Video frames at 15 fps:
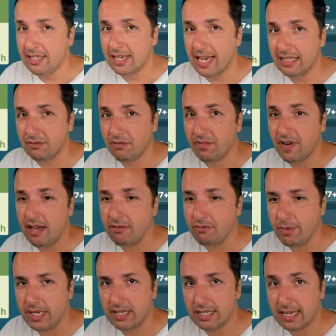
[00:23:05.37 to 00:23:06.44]
got five
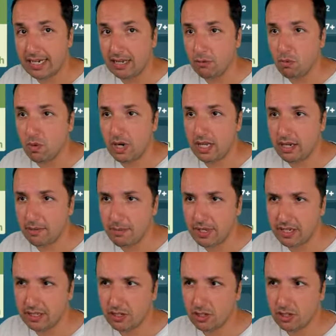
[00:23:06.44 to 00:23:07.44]
minutes, I got one minute.